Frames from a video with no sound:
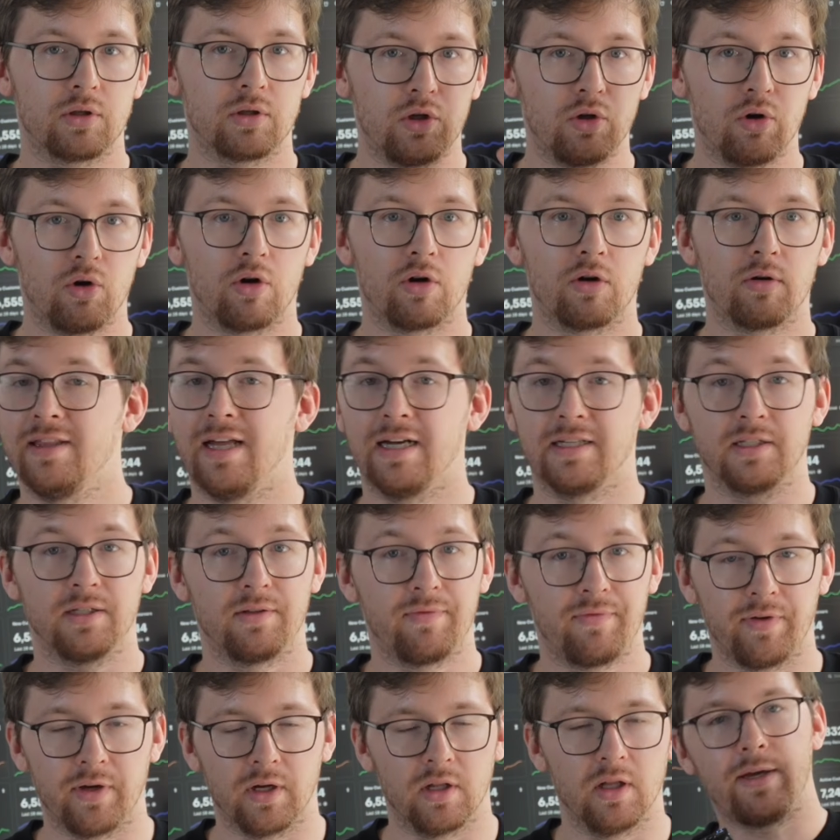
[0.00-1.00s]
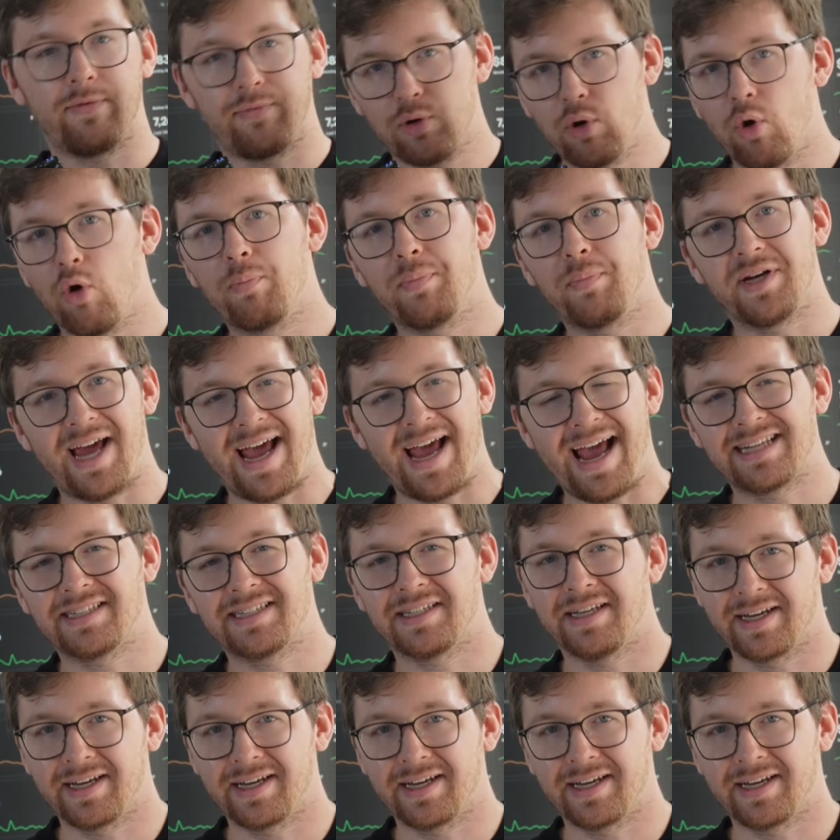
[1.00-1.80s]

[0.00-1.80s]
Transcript: your does it feel. If you open X